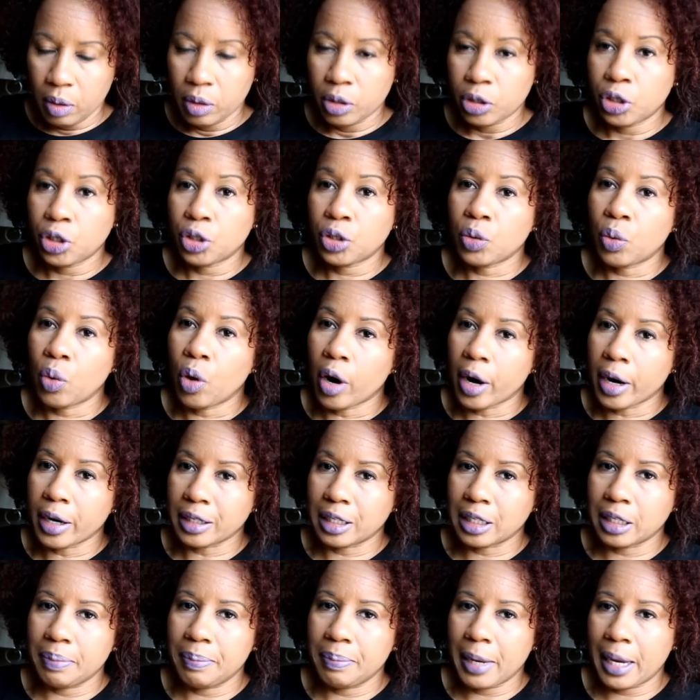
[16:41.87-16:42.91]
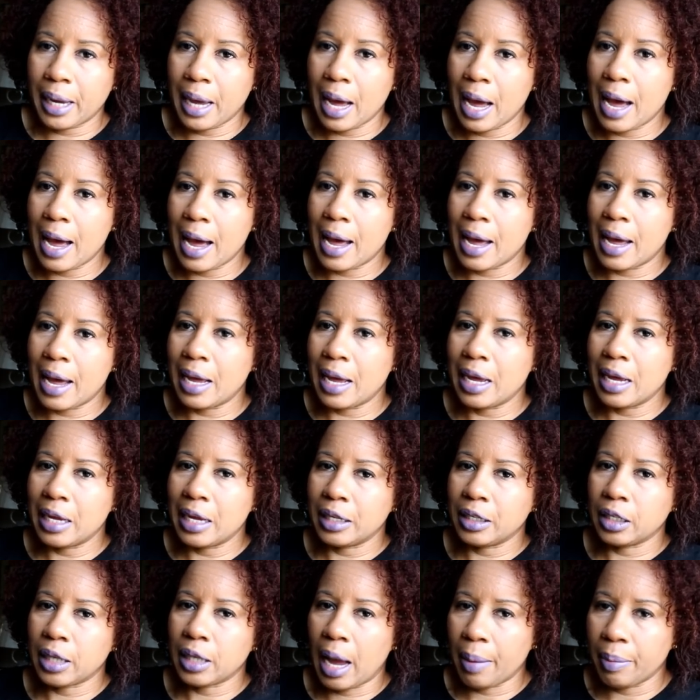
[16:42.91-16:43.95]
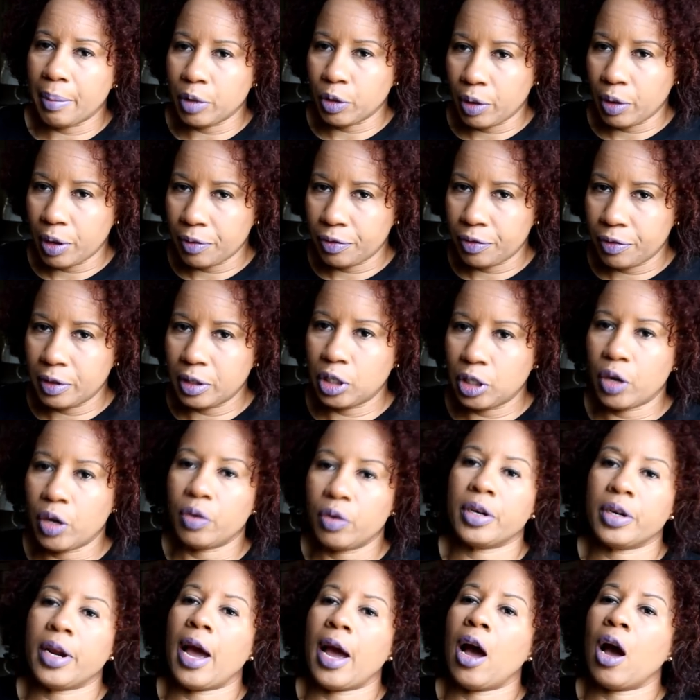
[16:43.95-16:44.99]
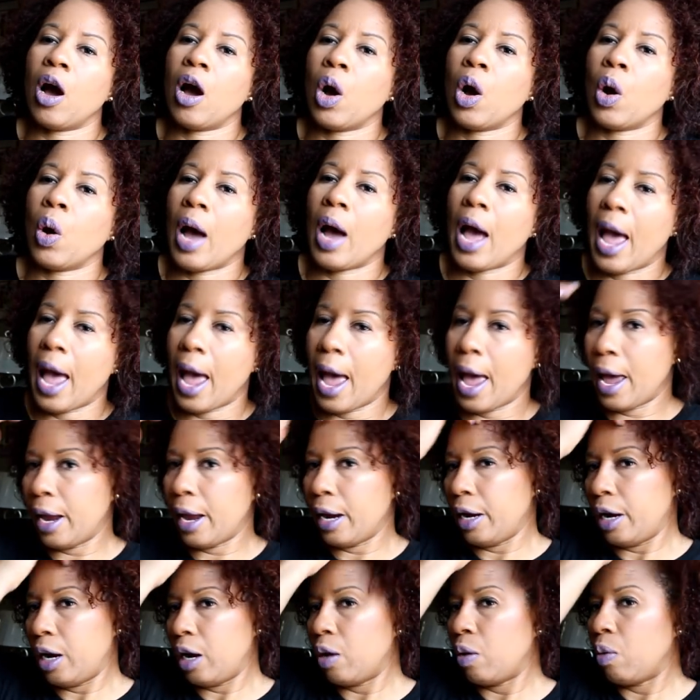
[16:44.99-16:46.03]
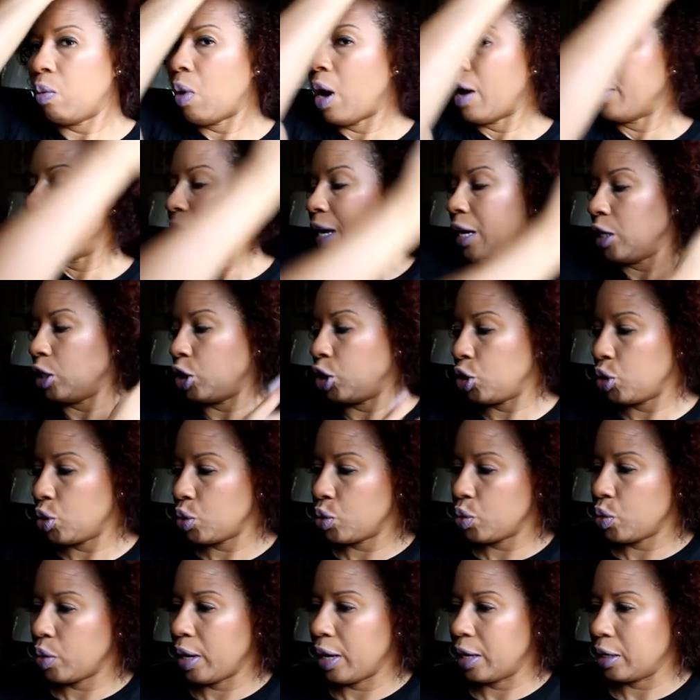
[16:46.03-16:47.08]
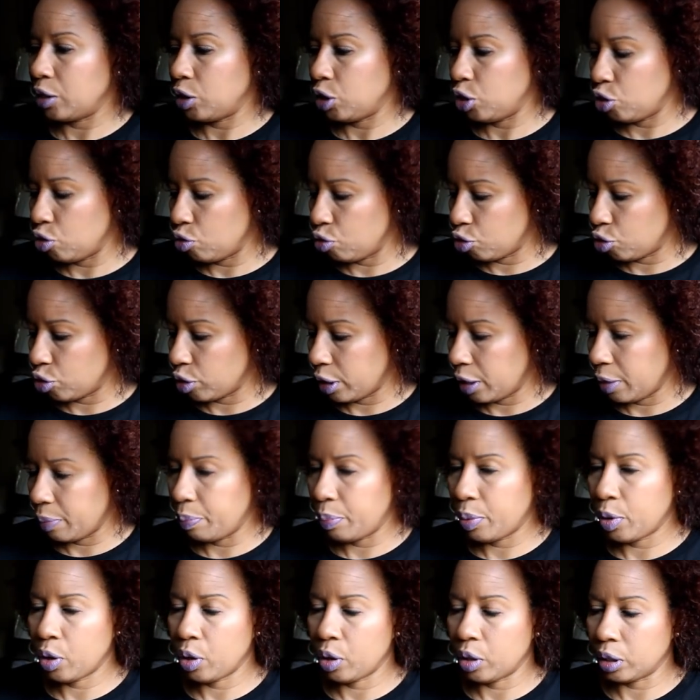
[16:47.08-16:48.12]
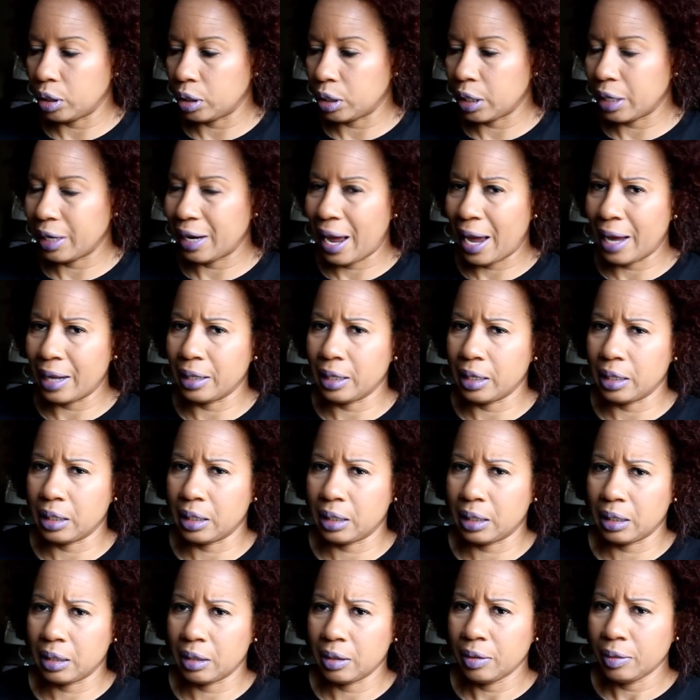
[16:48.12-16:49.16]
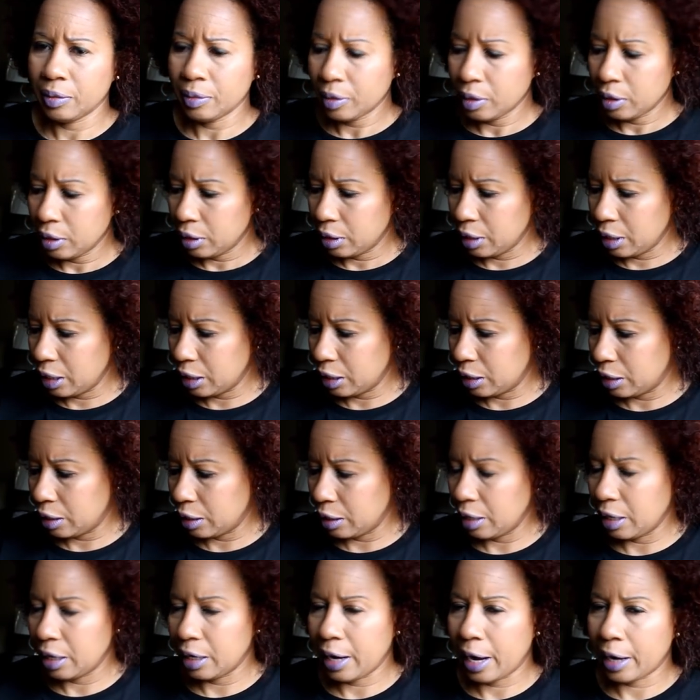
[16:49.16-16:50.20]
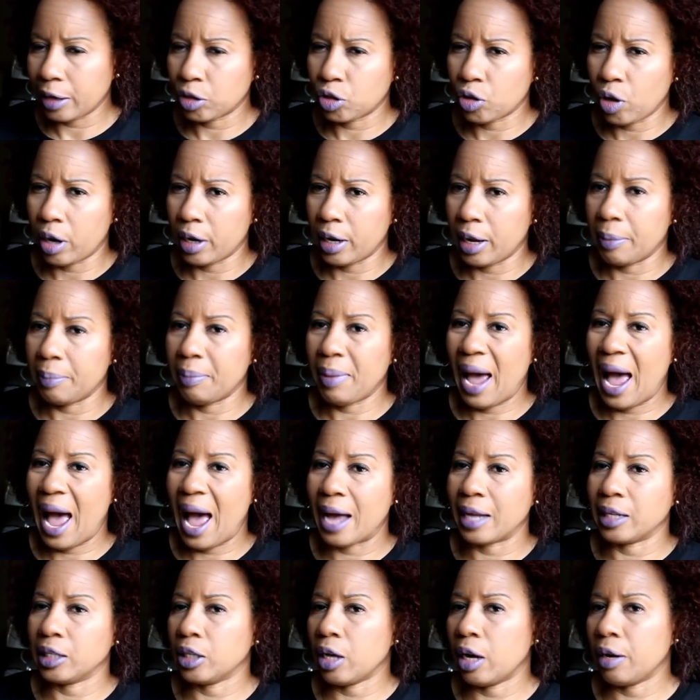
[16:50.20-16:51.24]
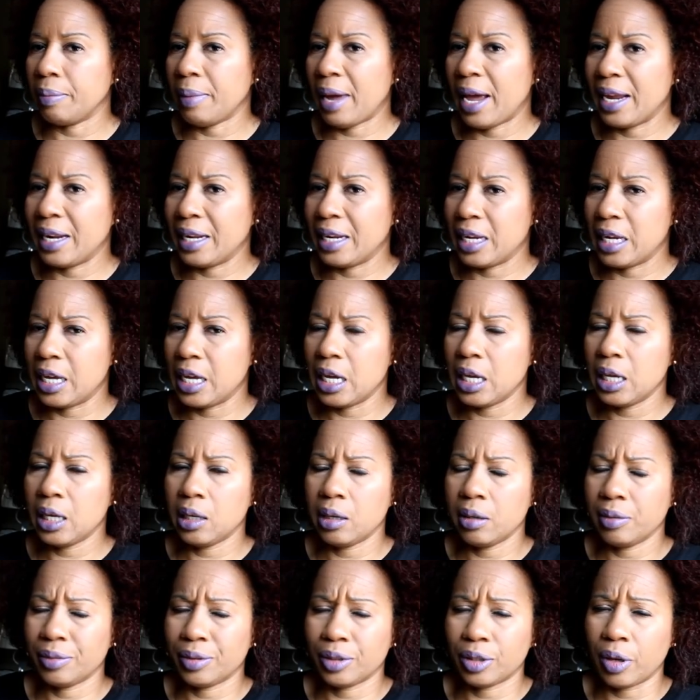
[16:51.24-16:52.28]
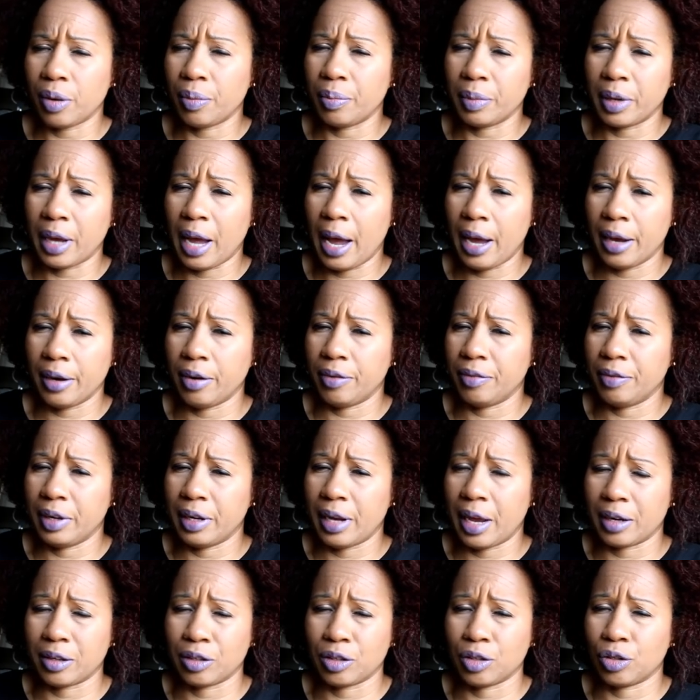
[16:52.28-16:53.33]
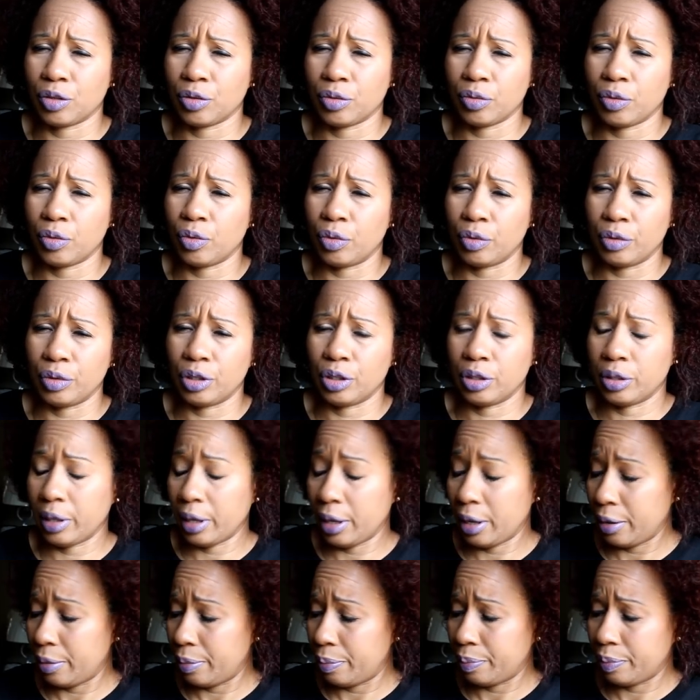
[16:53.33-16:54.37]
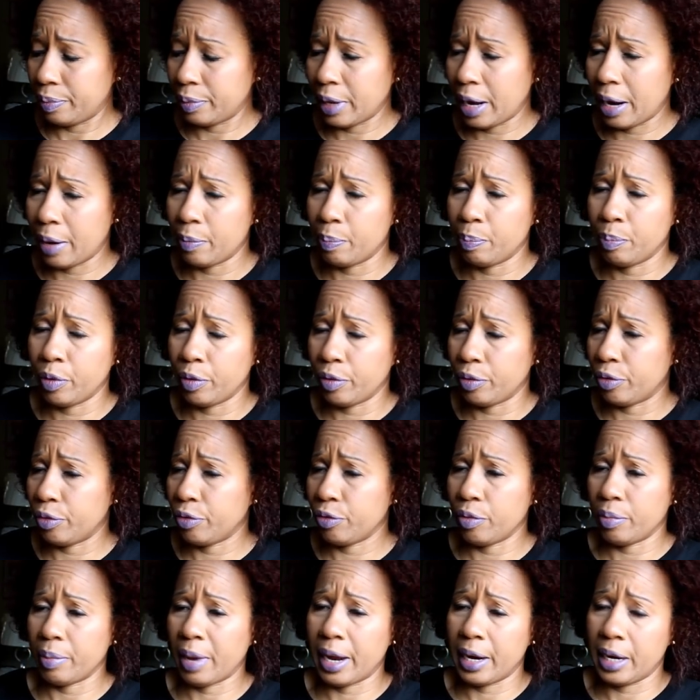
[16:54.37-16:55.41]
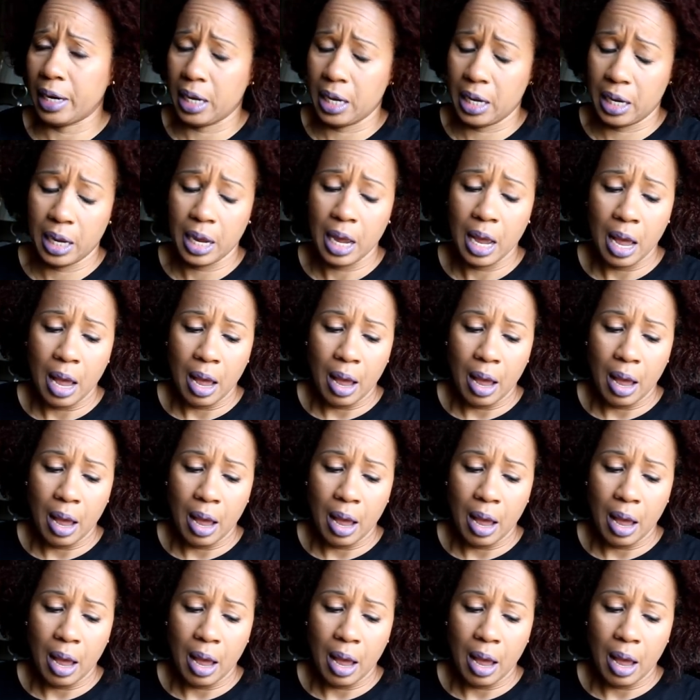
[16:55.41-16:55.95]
shorts because I'm doing physio now and what they do is usually put like this these electronic pads on my knee some kind of electrodes they like put through my knee